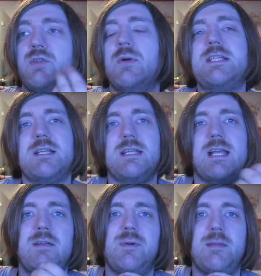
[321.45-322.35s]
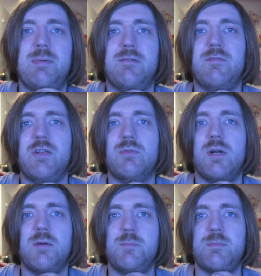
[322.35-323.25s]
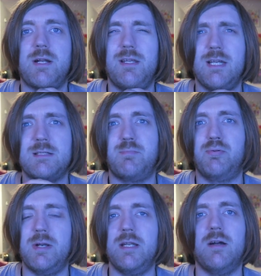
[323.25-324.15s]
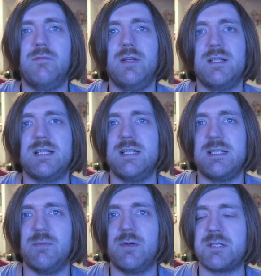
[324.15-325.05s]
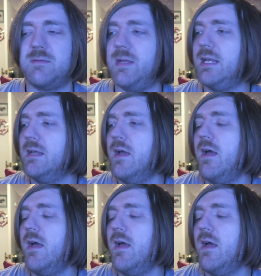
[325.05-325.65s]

twist at the end when the big reveal comes, but I think it's pretty obvious, at least it was to me.